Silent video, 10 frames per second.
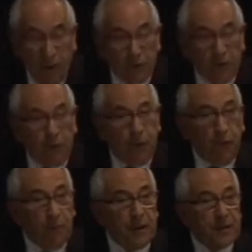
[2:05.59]
The
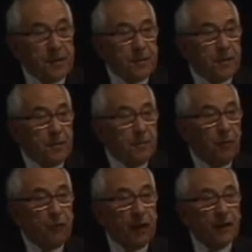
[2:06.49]
former system
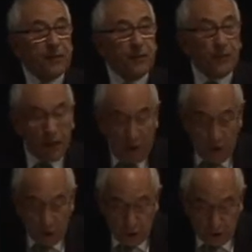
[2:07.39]
of
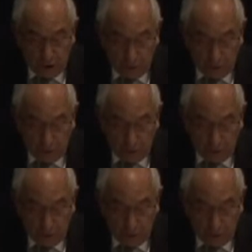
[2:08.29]
classification